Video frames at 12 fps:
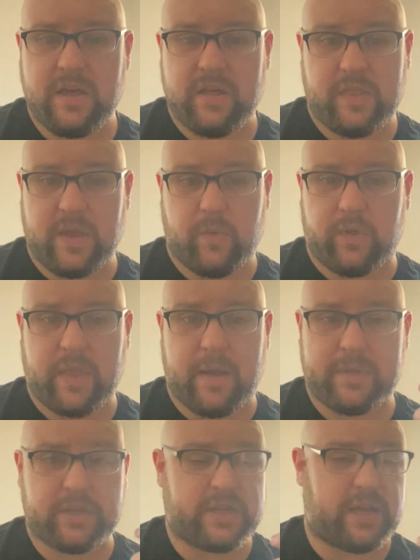They will not
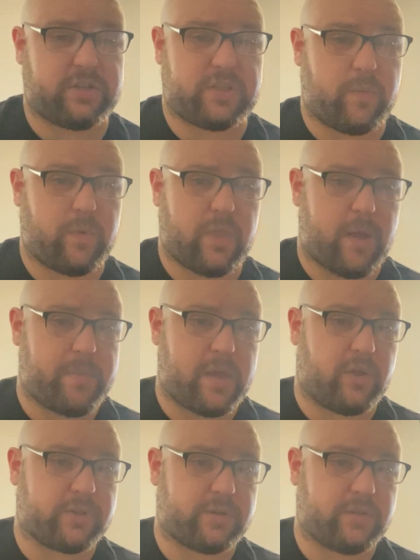be changed. They will not be
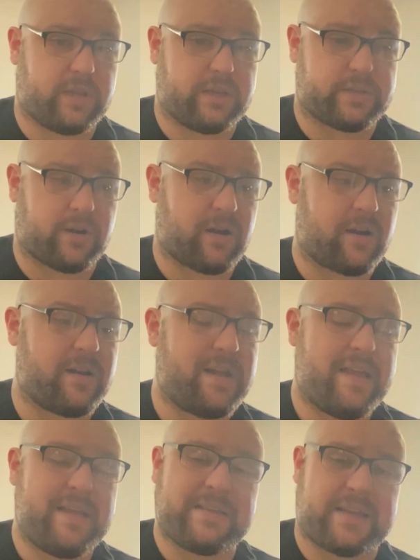altered. These are
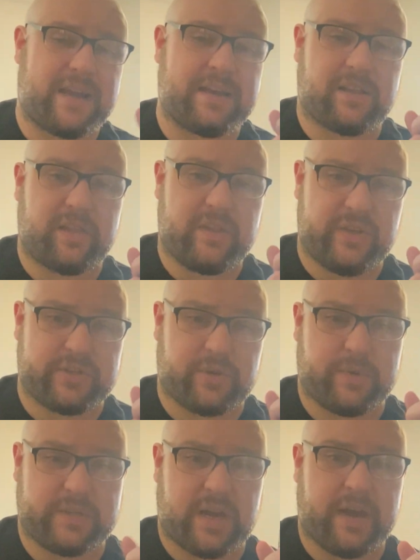
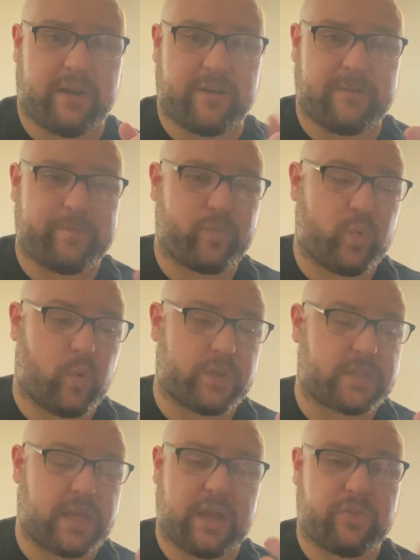retired.
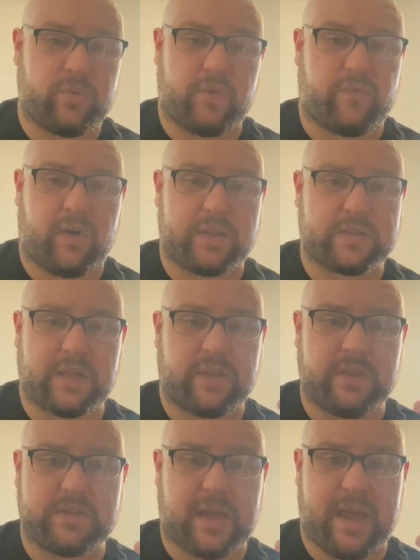Once I get through the fonts on
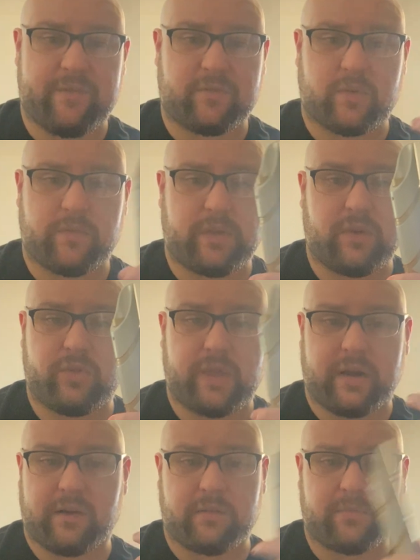these I haven't reviewed,
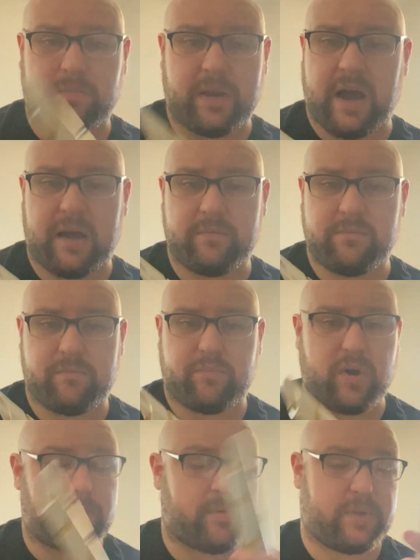they're
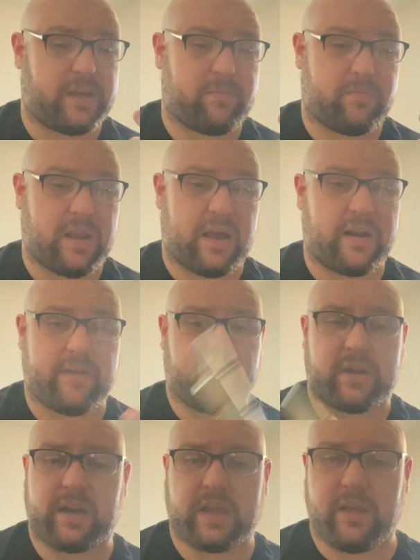probably not ever
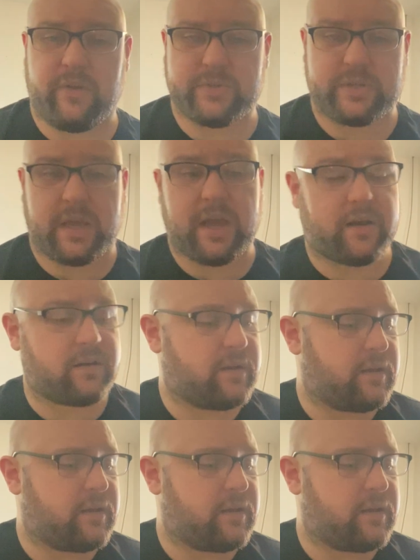going to get used again.